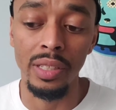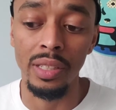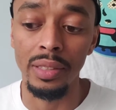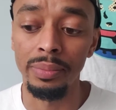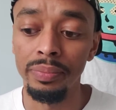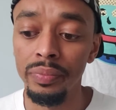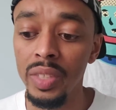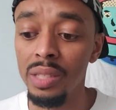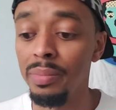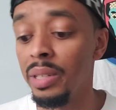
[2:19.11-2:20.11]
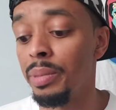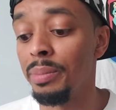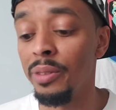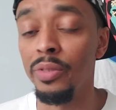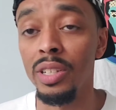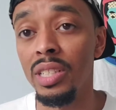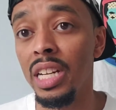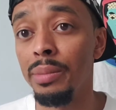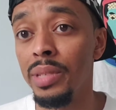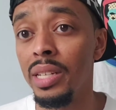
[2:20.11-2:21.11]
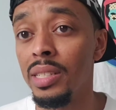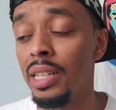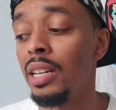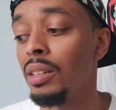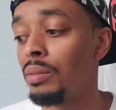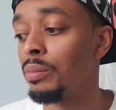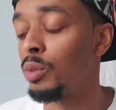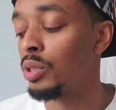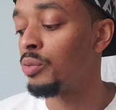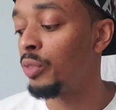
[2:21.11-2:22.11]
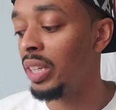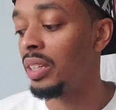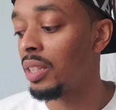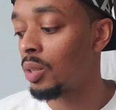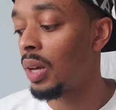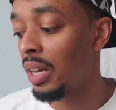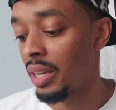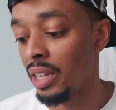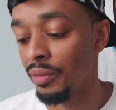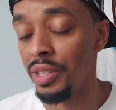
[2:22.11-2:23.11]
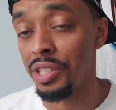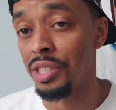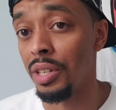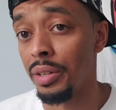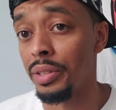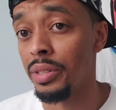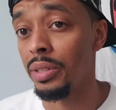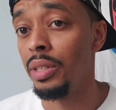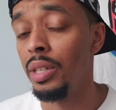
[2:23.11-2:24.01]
So this might be my first time testing out, well, feeling the quality of these shirts